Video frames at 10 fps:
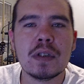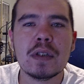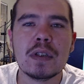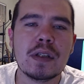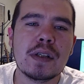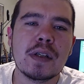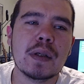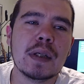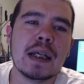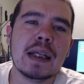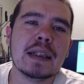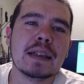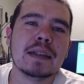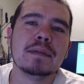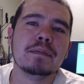like
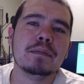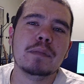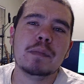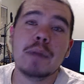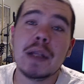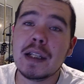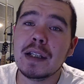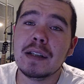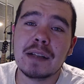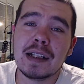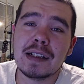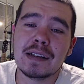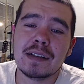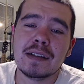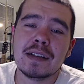many like
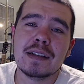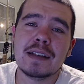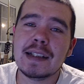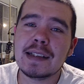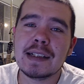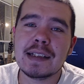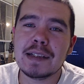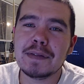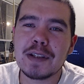DC TV